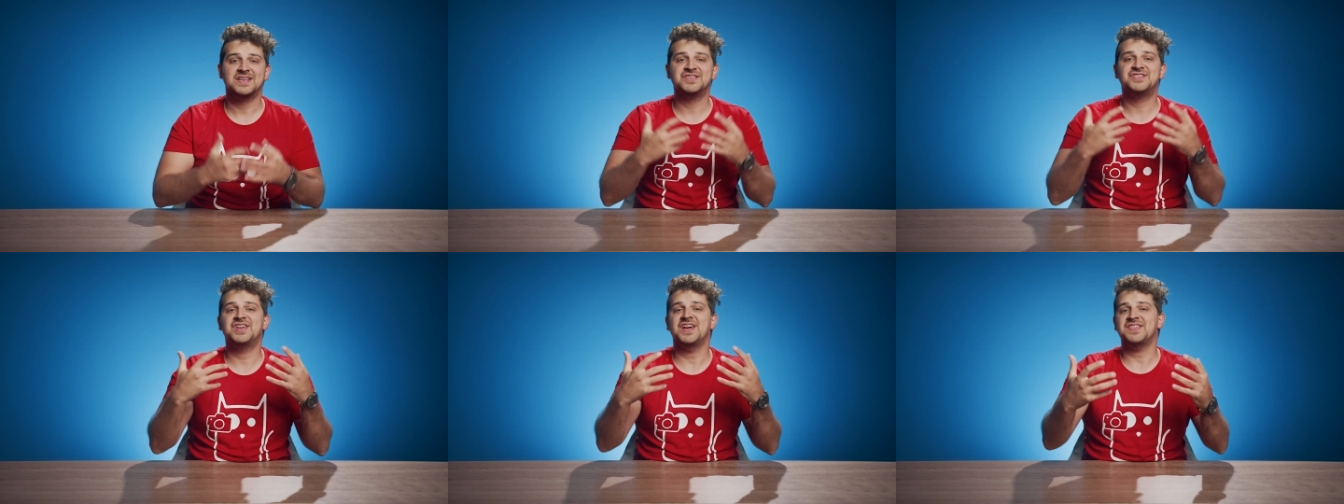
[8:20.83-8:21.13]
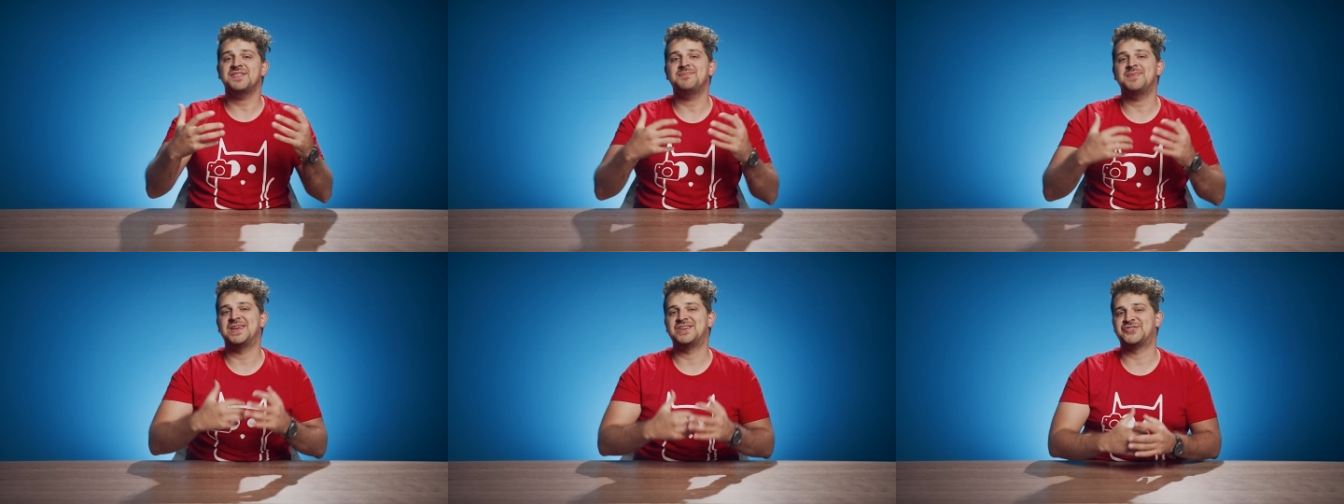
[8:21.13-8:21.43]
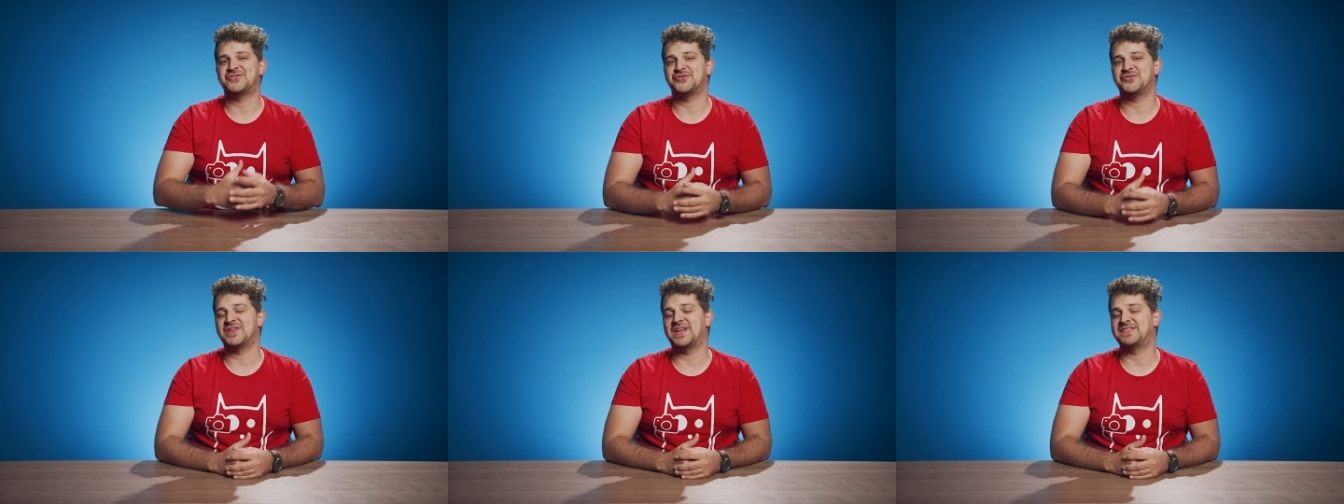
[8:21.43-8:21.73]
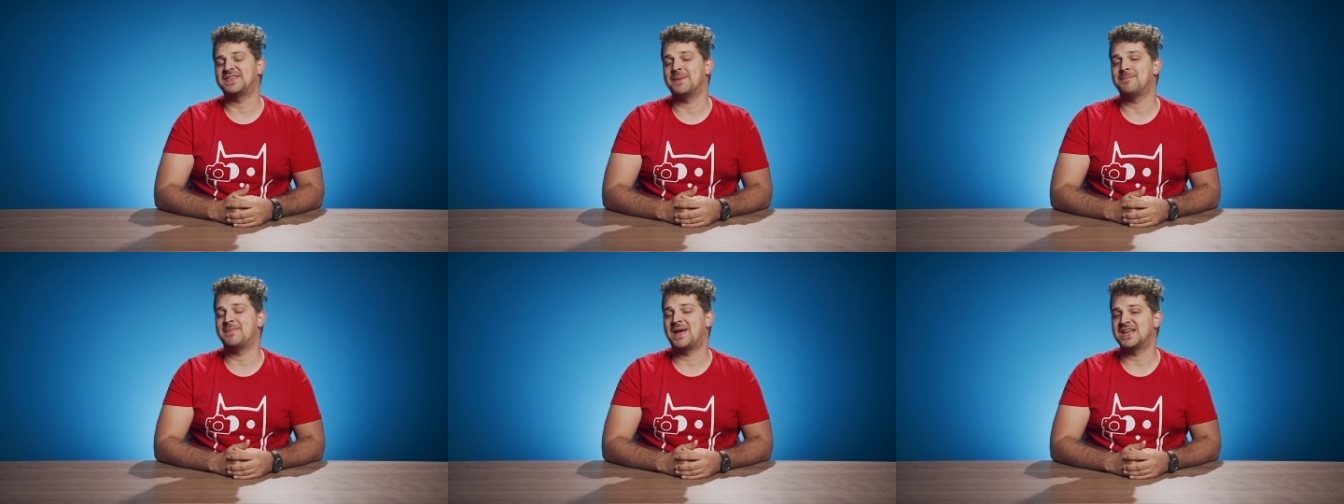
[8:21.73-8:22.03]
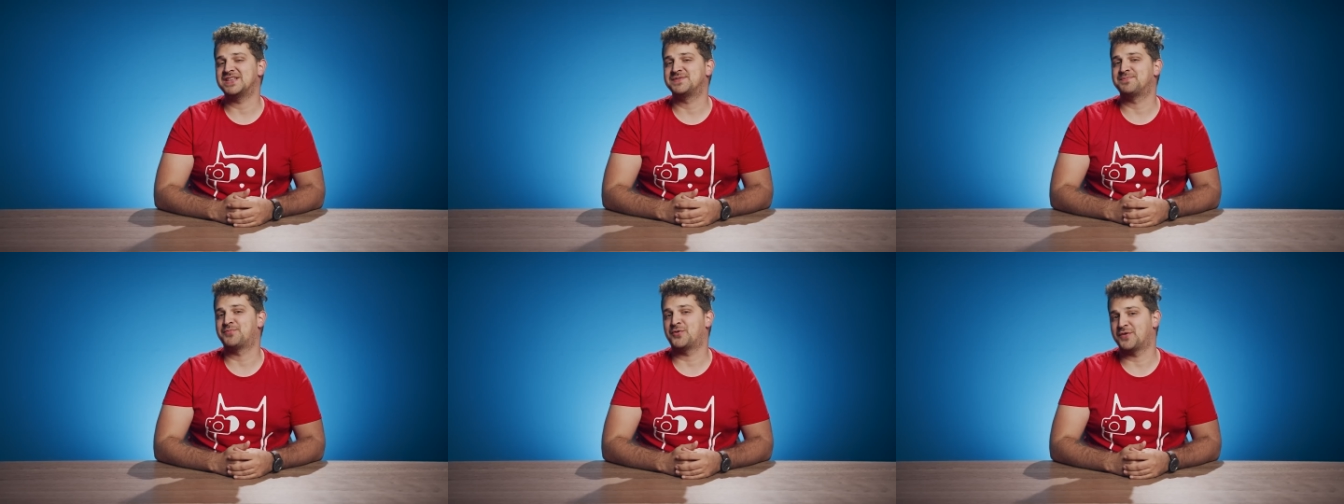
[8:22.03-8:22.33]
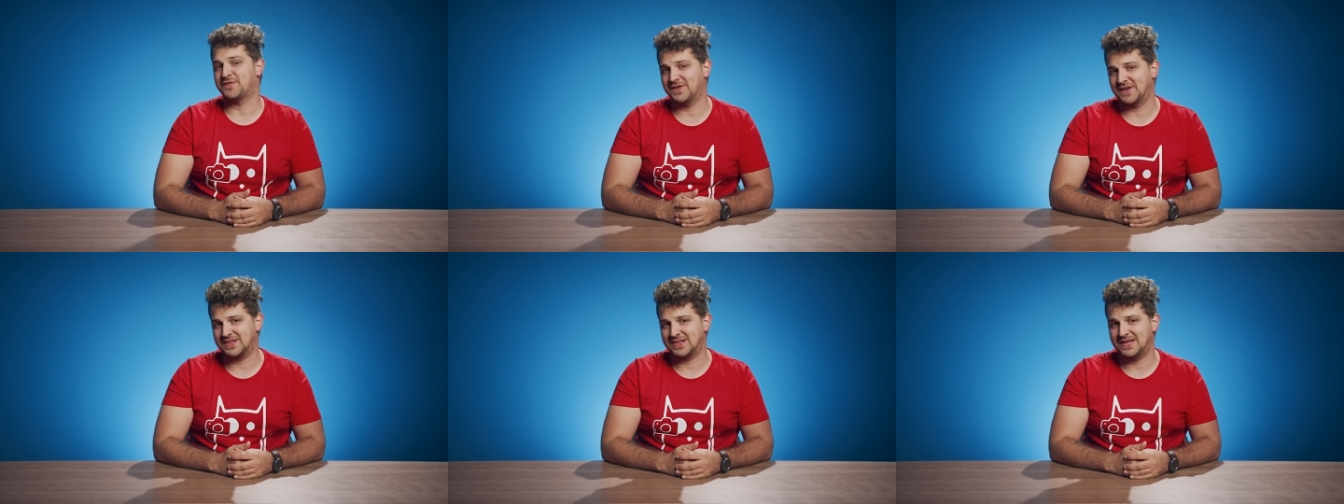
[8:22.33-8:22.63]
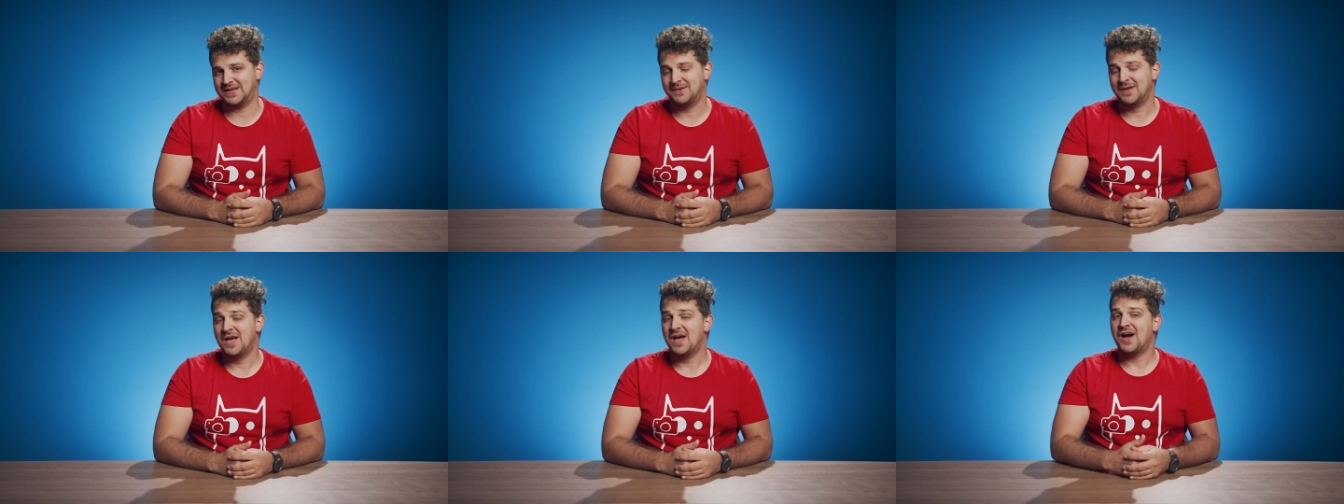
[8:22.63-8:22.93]
Just make sure that they match
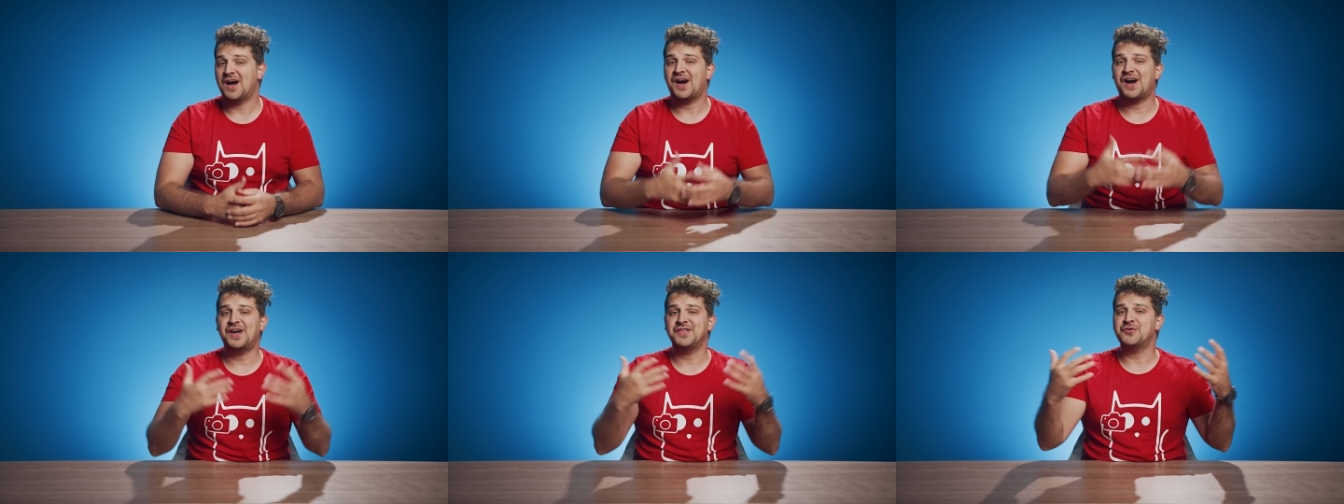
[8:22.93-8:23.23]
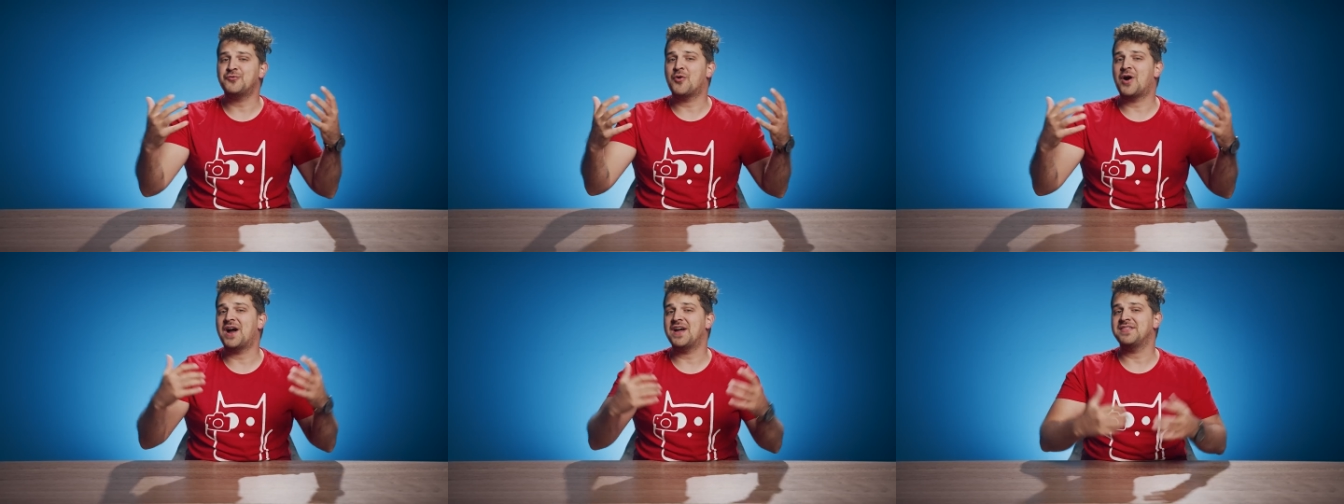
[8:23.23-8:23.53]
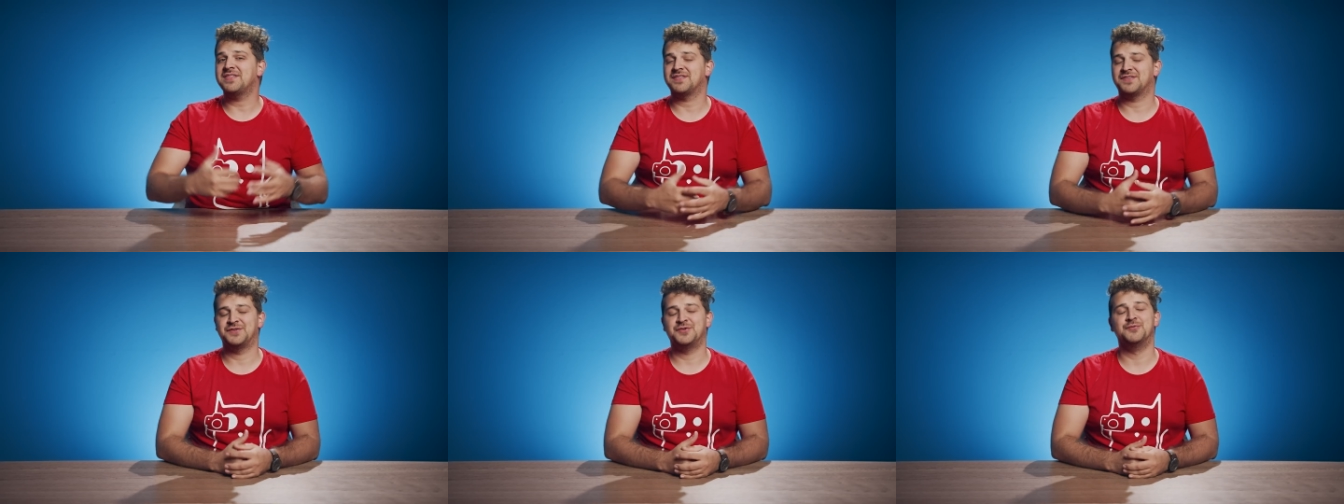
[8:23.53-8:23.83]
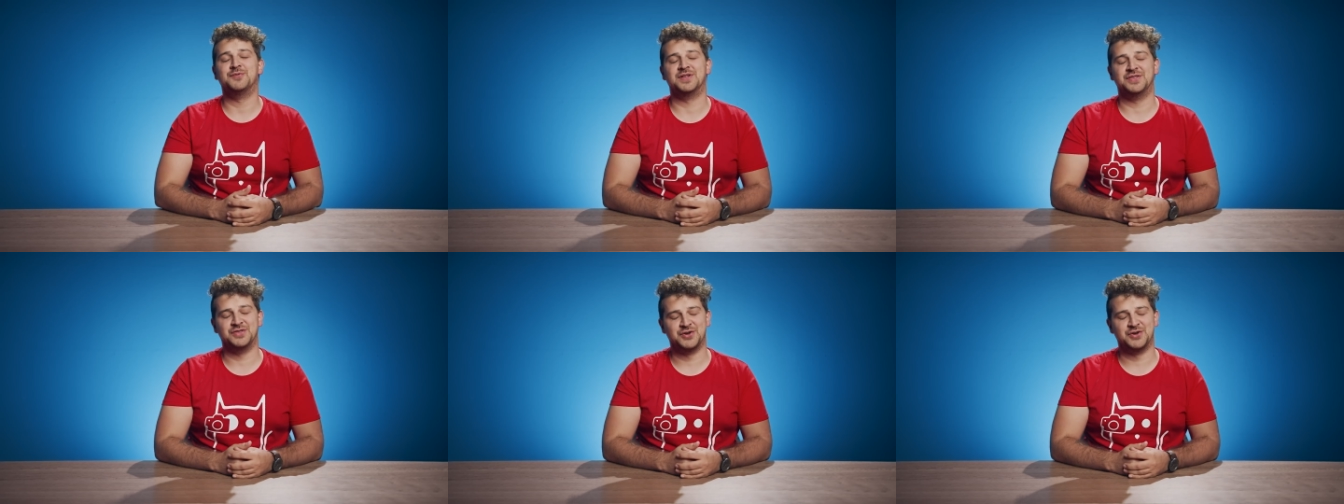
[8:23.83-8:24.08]
perfectly, otherwise you will